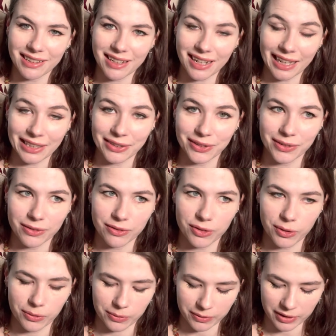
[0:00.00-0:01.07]
I
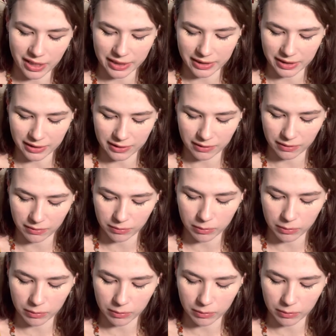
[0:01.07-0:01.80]
don't like it.